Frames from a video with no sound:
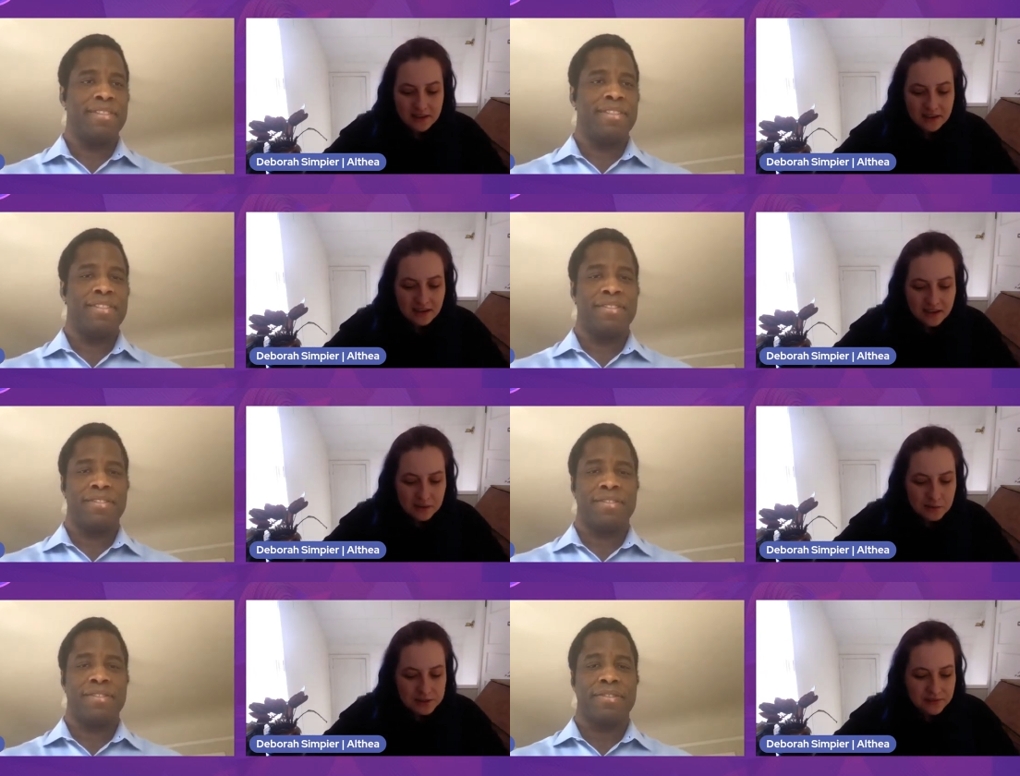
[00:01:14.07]
Speaker 1: uh,
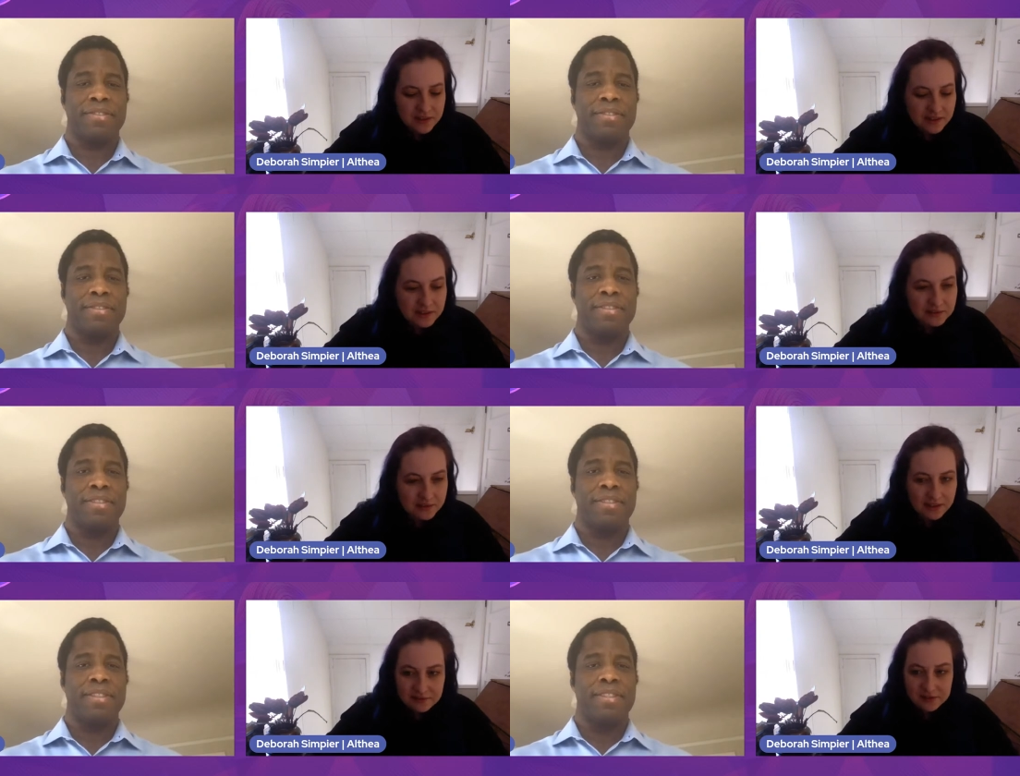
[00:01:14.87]
was fighting a good fight
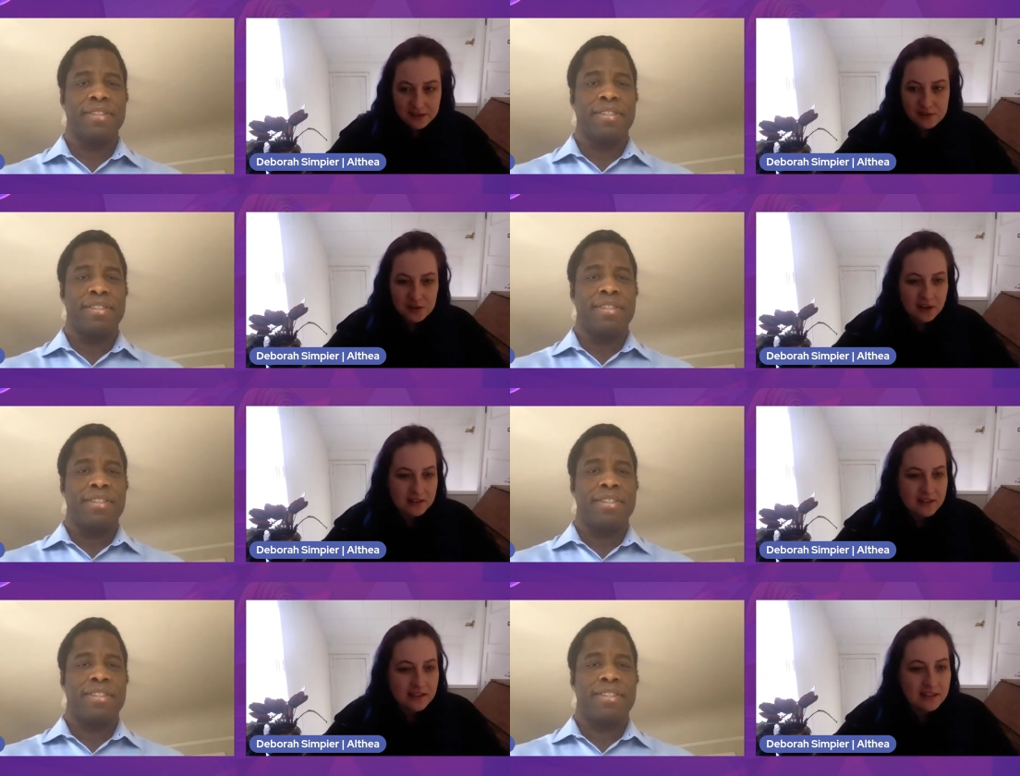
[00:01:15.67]
for net
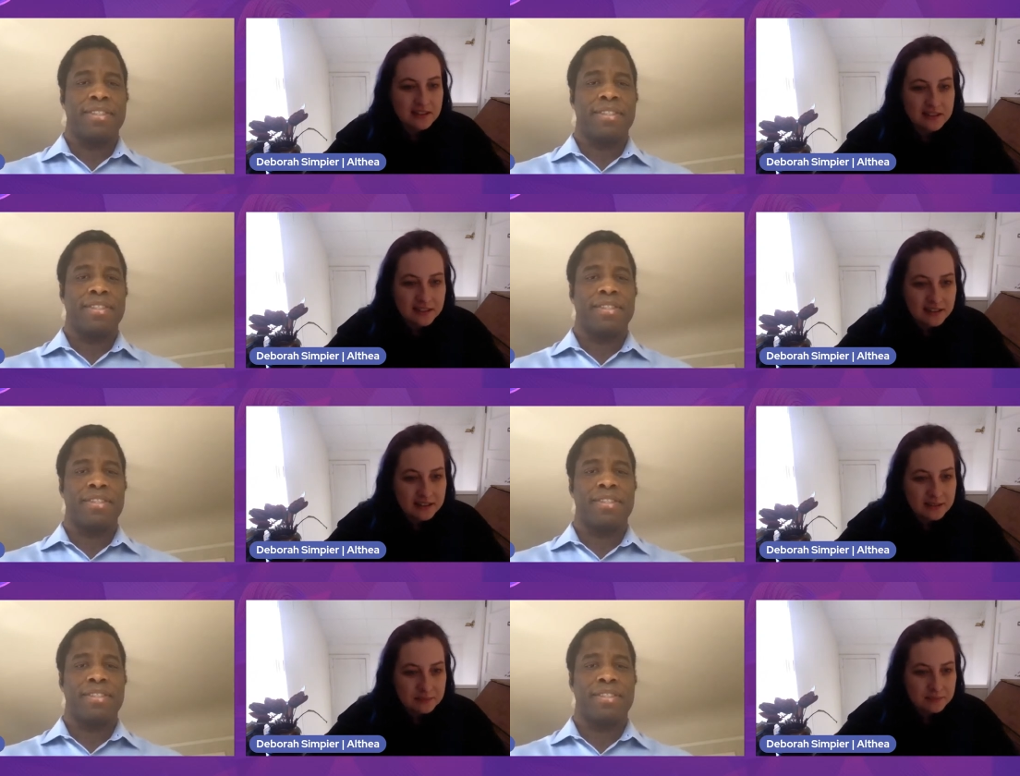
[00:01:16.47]
neutrality and
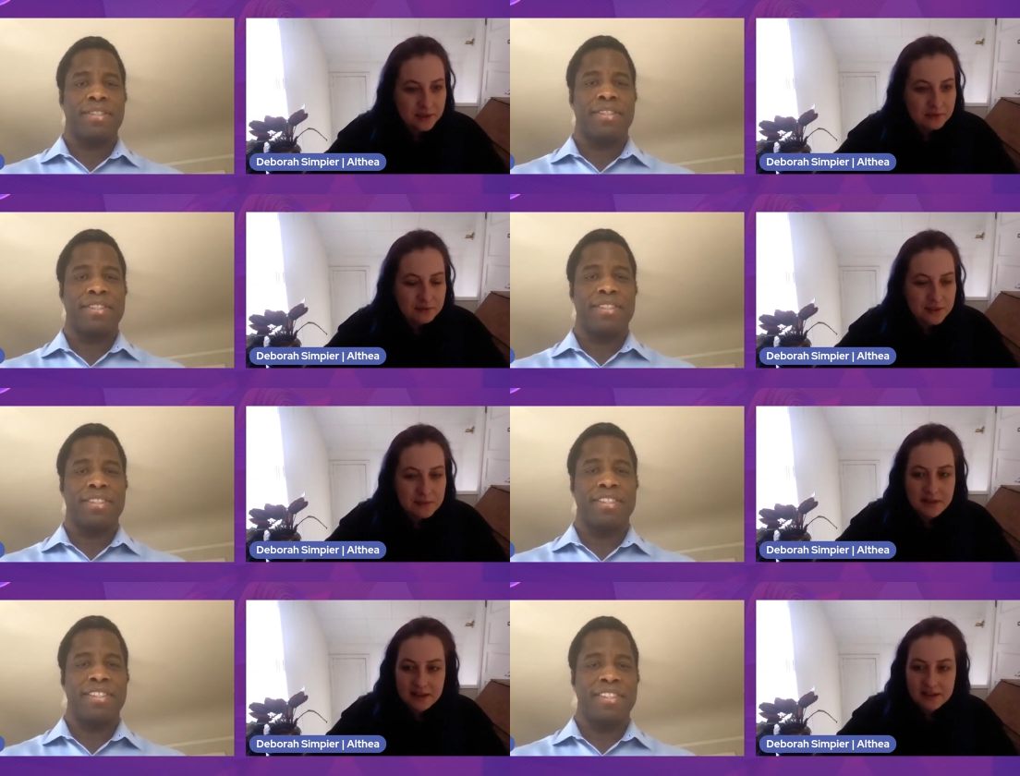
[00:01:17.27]
um, you know freedom of the
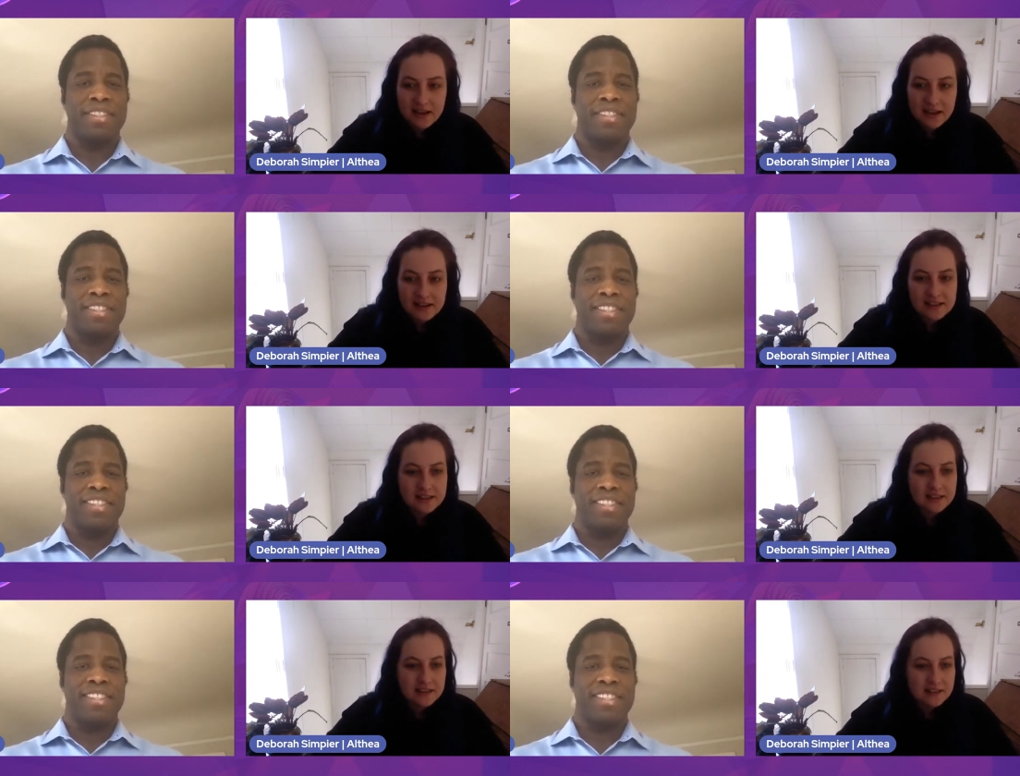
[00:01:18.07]
internet,
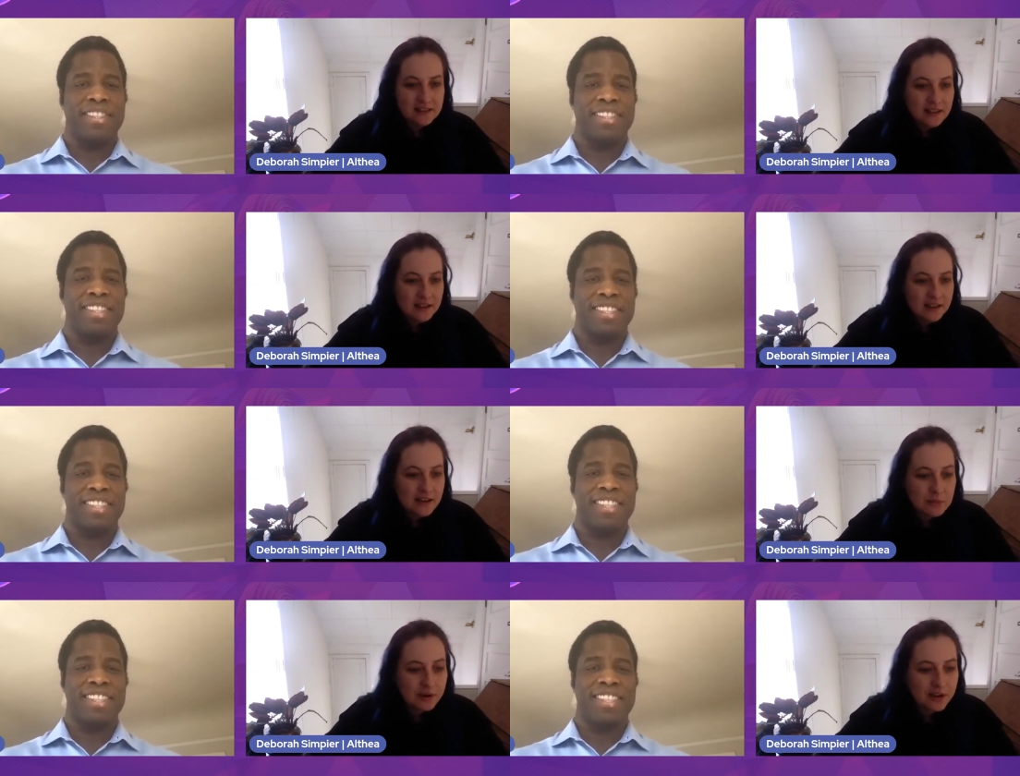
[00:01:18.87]
and uh,
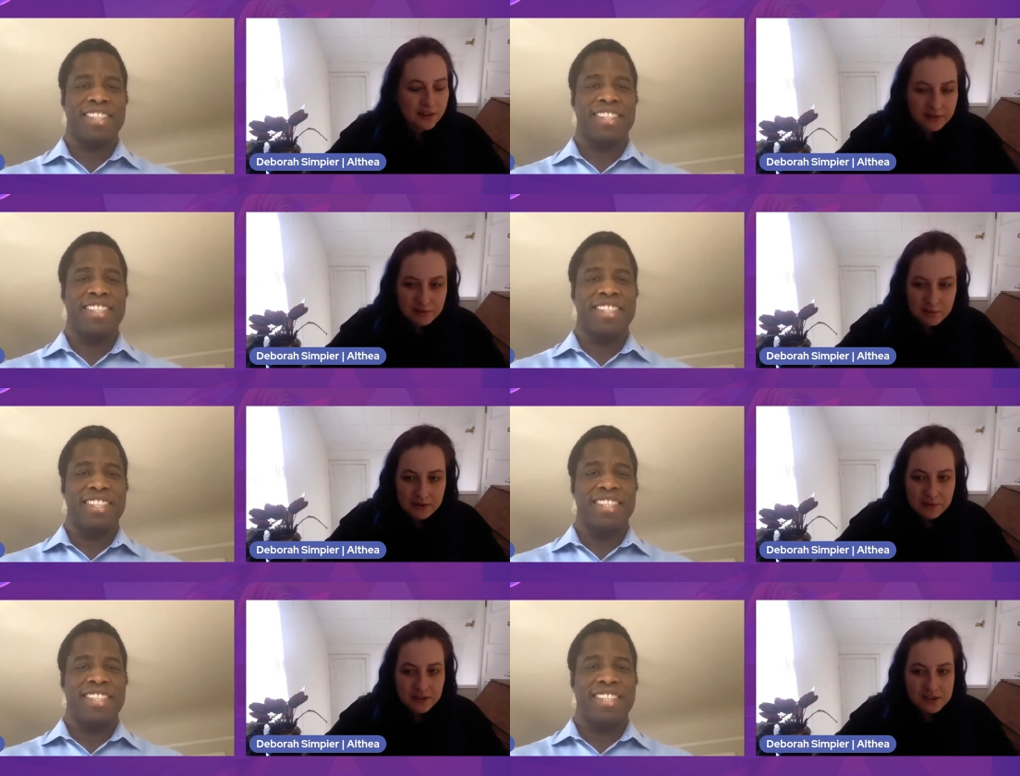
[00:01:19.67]
working on that from kind of a
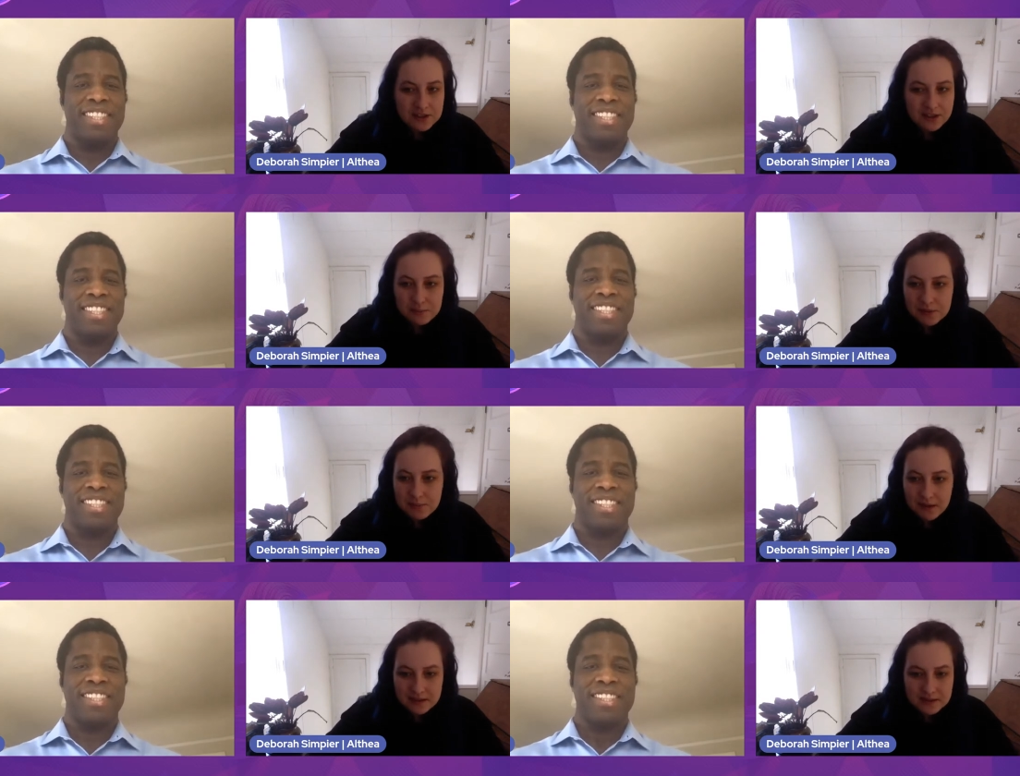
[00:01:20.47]
legislative
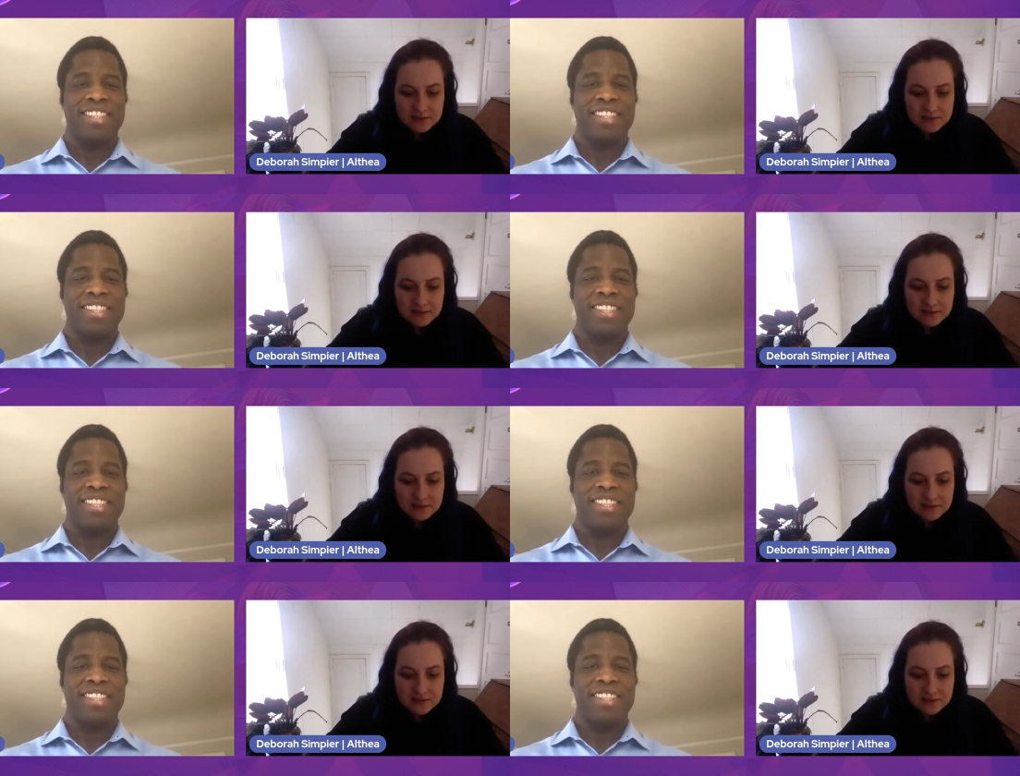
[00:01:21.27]
perspective.